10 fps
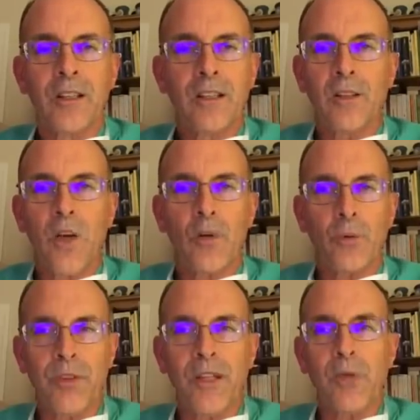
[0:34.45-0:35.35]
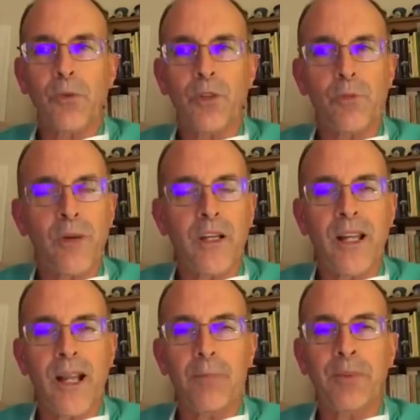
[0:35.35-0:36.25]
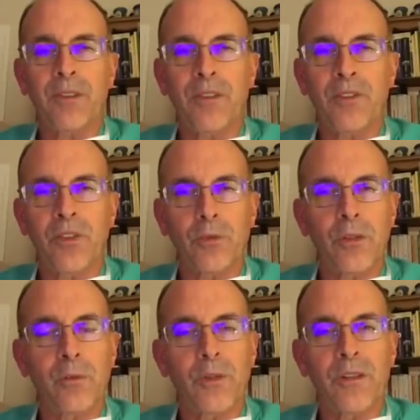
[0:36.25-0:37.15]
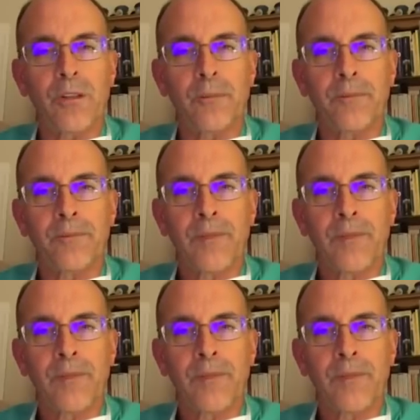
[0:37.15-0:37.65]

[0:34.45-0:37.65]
along with anyone who might happen to disagree with him.